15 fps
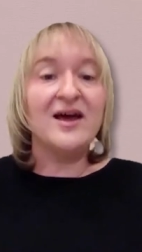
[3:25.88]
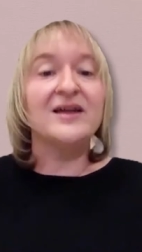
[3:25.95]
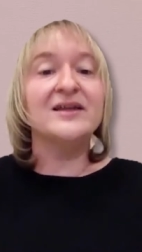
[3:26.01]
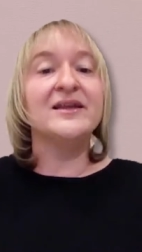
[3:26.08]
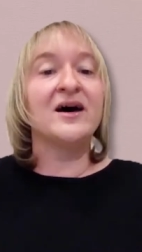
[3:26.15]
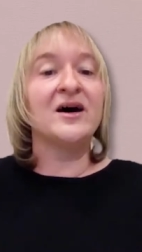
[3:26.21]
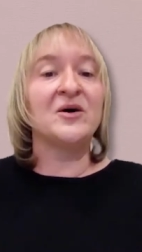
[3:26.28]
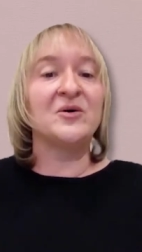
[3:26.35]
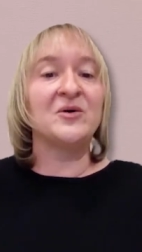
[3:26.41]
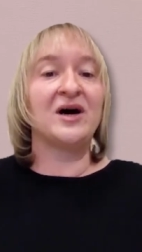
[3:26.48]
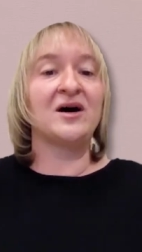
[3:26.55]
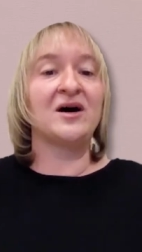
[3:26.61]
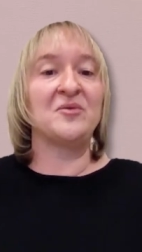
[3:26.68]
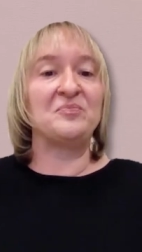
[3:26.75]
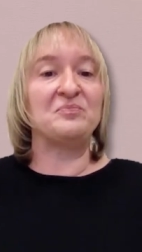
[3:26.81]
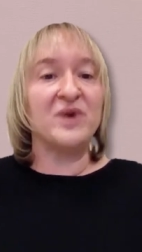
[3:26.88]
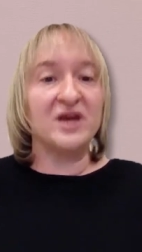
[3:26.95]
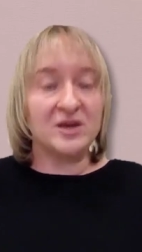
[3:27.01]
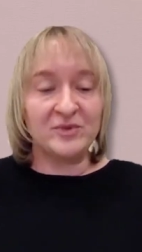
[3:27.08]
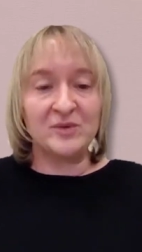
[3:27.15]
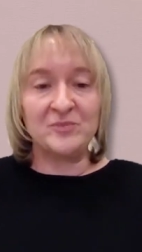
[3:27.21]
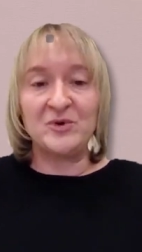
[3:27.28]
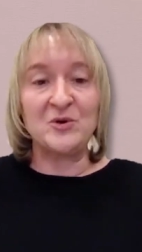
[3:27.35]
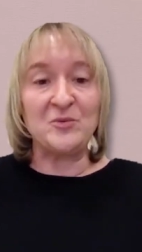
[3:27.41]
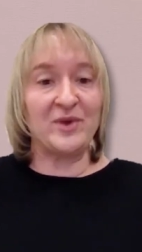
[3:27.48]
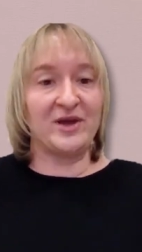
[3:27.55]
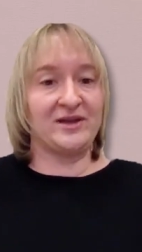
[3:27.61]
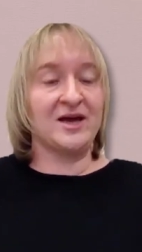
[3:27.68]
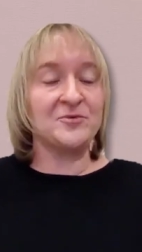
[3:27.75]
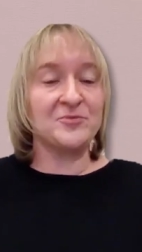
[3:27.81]
Now, um, many people may
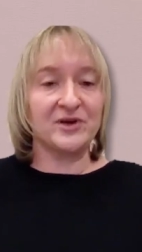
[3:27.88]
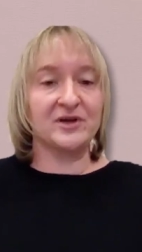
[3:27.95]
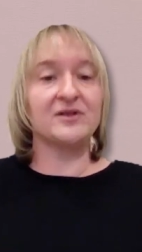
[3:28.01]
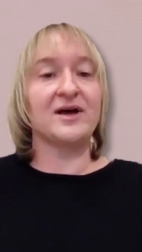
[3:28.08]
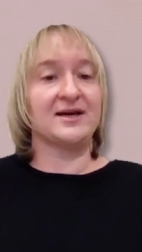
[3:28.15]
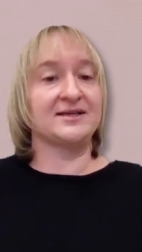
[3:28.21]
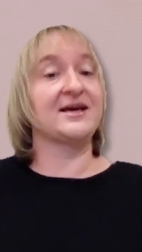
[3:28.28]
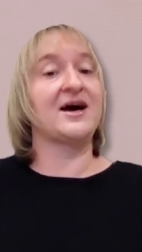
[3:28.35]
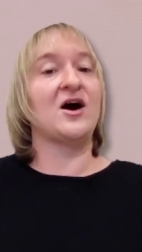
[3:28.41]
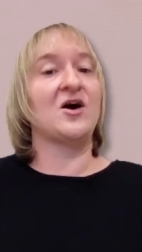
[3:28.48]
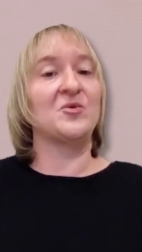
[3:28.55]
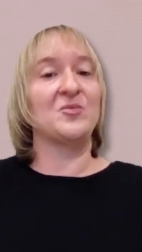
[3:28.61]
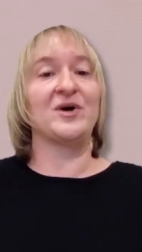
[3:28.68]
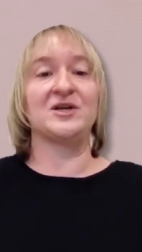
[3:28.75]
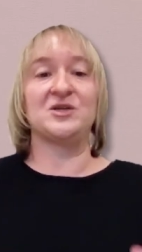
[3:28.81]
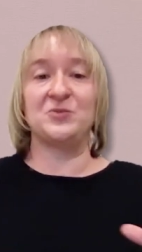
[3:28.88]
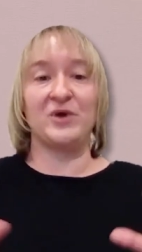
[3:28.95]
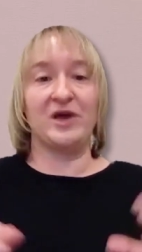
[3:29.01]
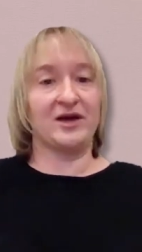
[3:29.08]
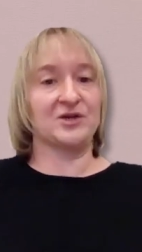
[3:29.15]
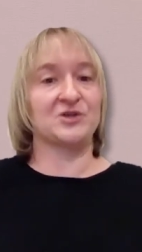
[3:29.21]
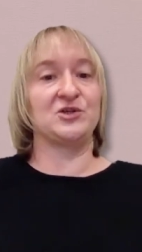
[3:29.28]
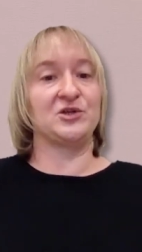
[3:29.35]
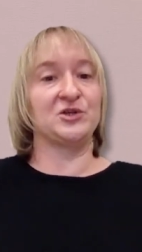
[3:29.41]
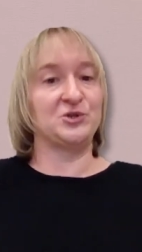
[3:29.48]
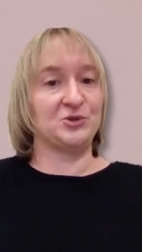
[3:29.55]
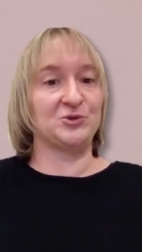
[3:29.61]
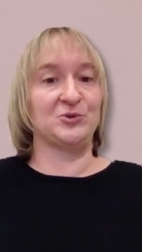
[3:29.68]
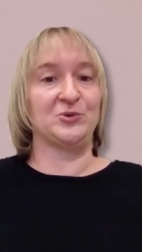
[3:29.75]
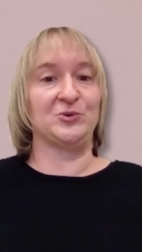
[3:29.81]
not realize how much we actually
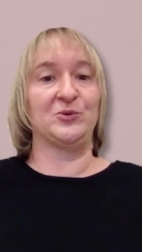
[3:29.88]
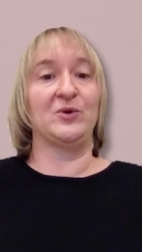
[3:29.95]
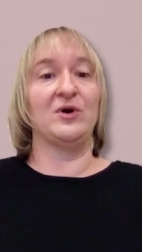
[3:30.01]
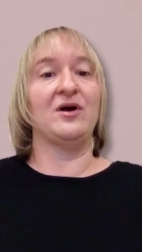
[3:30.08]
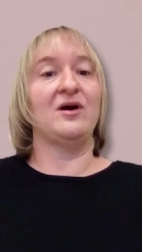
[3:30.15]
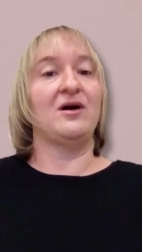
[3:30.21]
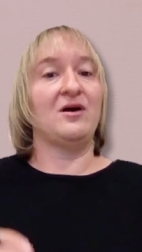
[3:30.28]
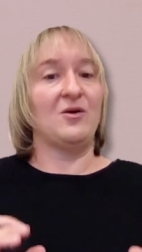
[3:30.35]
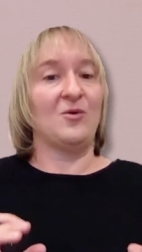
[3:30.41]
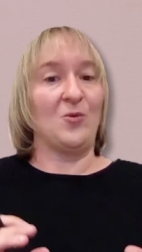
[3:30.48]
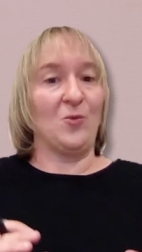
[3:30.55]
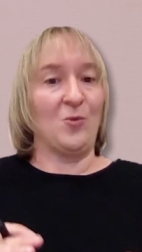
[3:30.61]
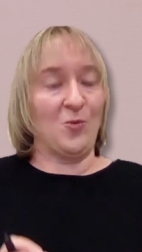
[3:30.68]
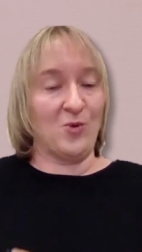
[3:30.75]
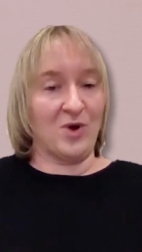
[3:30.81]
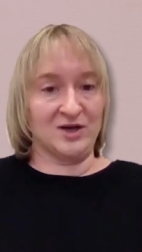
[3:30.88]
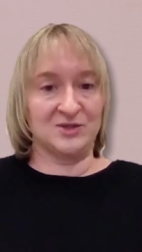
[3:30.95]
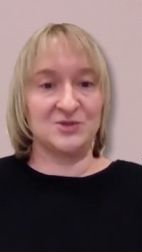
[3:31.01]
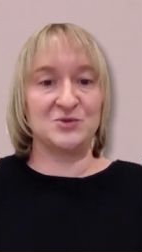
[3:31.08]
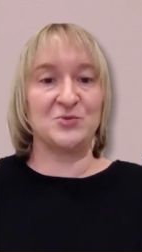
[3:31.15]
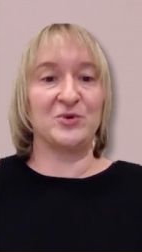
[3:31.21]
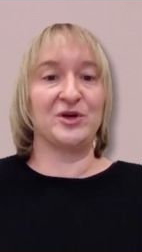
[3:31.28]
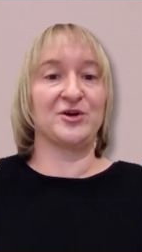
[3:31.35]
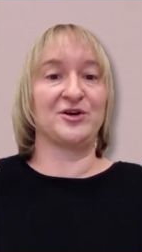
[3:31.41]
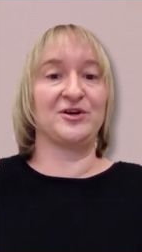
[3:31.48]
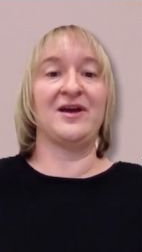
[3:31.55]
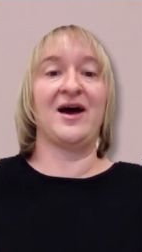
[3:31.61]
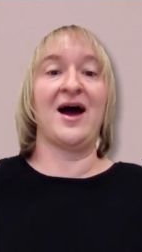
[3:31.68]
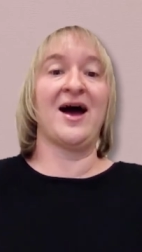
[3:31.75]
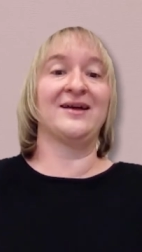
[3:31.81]
do once we are
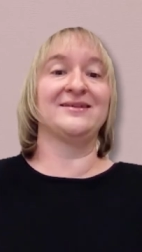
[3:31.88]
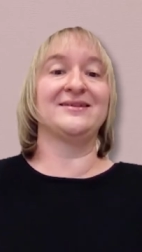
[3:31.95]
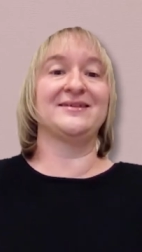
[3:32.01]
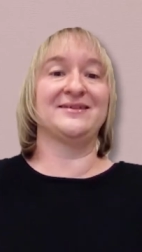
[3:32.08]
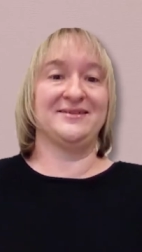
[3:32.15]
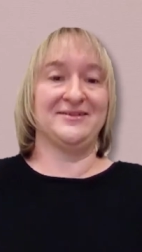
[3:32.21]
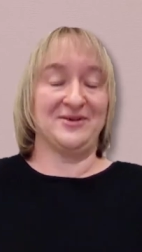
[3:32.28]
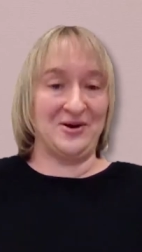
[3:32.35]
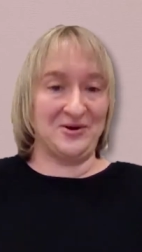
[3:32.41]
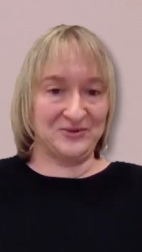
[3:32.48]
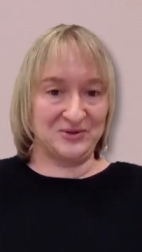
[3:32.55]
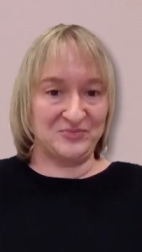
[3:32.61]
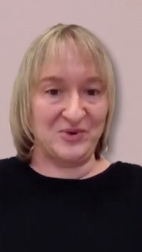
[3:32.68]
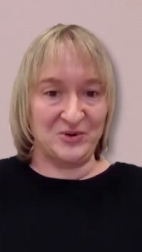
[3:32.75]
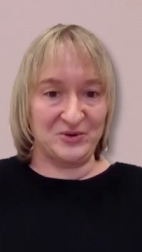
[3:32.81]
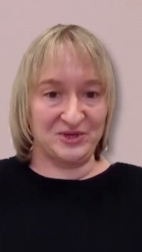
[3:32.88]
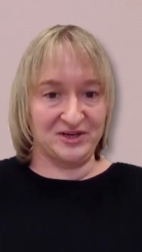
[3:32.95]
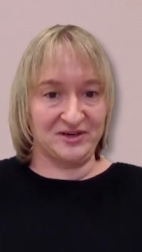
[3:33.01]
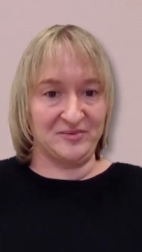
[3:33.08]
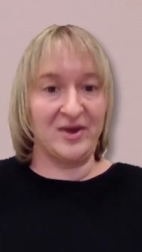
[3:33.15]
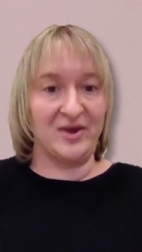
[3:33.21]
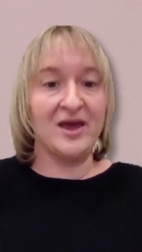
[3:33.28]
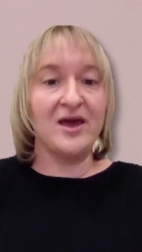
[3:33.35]
not on the podium.